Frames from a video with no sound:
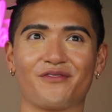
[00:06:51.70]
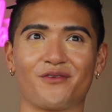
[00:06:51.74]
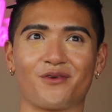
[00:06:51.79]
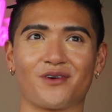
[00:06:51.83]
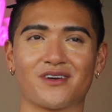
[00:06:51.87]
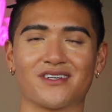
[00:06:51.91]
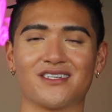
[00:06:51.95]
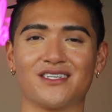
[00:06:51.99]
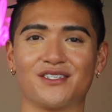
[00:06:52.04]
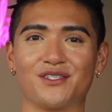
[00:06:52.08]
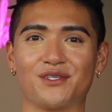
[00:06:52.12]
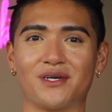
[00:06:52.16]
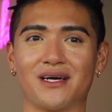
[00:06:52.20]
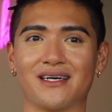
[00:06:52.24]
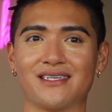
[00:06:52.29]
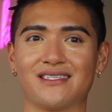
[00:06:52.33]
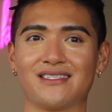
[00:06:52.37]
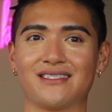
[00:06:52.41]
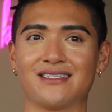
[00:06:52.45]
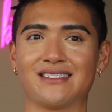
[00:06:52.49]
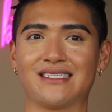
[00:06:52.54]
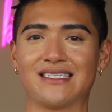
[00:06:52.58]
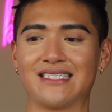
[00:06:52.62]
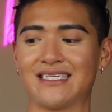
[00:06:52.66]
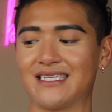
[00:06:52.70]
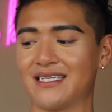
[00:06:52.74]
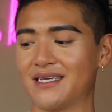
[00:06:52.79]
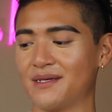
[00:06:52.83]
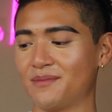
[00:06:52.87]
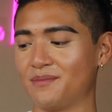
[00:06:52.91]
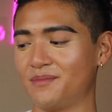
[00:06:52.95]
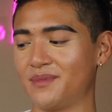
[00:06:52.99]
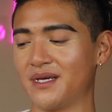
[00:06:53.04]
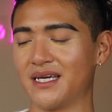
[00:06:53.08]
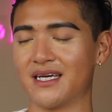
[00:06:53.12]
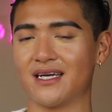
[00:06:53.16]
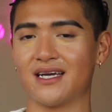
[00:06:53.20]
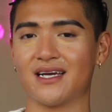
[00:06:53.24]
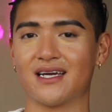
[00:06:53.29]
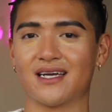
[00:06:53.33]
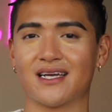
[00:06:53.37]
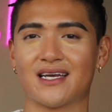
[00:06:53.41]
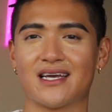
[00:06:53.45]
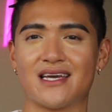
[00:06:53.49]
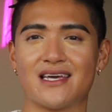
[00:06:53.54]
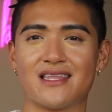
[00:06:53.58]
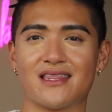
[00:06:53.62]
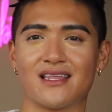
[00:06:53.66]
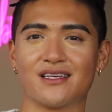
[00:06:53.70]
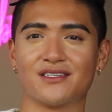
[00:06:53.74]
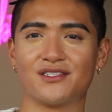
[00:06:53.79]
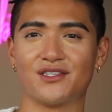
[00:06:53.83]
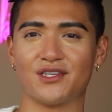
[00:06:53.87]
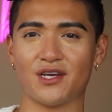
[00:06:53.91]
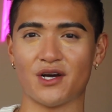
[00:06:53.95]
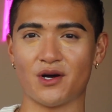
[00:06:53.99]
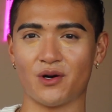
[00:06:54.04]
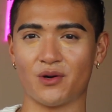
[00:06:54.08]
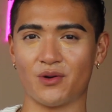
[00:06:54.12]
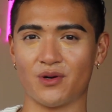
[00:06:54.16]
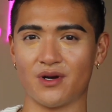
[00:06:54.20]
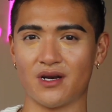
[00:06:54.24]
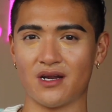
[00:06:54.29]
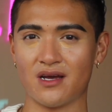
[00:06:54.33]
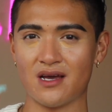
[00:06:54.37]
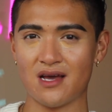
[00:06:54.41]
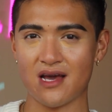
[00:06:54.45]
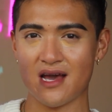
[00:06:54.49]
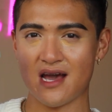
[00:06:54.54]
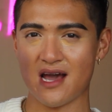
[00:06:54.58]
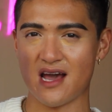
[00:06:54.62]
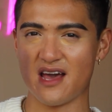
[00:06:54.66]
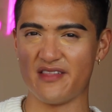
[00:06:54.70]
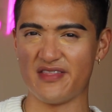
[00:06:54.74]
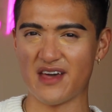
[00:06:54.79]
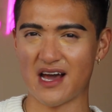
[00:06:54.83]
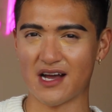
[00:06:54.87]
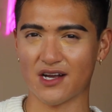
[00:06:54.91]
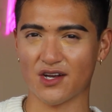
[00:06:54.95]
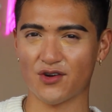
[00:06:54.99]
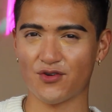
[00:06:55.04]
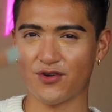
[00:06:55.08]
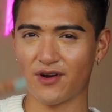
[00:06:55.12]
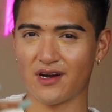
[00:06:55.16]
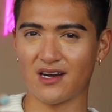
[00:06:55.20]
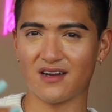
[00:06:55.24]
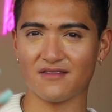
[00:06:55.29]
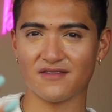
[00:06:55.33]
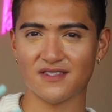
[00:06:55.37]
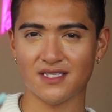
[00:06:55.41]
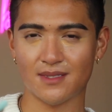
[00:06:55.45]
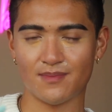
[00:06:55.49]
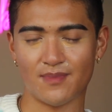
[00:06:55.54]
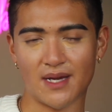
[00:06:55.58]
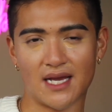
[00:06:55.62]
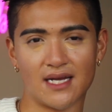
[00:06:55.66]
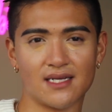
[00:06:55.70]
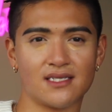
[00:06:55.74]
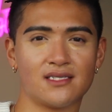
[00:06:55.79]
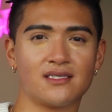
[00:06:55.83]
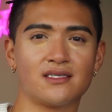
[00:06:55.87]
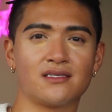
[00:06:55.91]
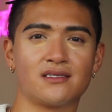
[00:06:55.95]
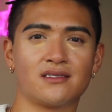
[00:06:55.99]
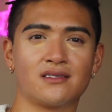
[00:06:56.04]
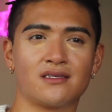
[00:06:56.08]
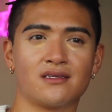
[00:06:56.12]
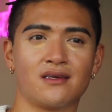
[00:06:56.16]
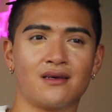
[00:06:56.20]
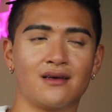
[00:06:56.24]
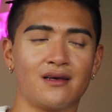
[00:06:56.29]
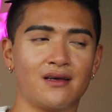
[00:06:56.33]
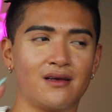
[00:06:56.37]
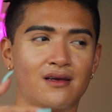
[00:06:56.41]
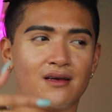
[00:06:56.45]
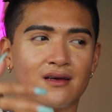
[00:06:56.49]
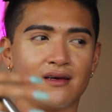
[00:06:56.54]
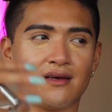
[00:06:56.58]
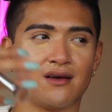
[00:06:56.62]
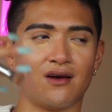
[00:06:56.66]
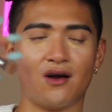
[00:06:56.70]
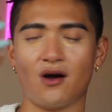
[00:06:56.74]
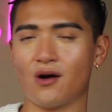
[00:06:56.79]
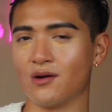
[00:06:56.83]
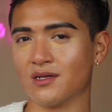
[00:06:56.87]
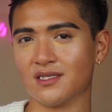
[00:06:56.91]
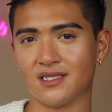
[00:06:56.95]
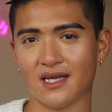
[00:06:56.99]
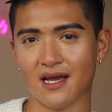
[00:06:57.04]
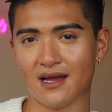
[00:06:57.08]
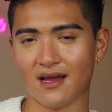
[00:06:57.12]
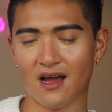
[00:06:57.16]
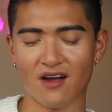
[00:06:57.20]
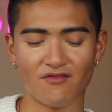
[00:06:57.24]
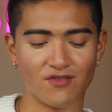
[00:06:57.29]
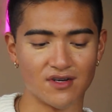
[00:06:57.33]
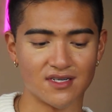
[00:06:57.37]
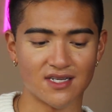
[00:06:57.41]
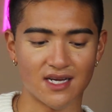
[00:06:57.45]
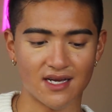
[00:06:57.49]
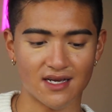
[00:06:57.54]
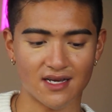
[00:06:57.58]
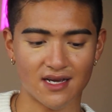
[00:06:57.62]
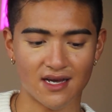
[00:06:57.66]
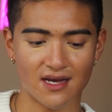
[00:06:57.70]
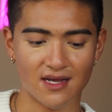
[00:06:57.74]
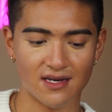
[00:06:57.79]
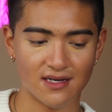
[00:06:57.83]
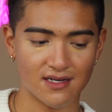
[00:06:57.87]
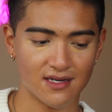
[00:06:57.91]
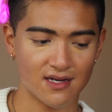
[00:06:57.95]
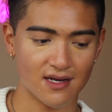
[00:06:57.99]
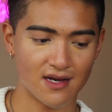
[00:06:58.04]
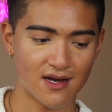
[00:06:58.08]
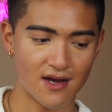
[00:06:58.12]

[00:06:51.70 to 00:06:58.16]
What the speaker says: forward to just being in the zone in that creative space all day, every day again.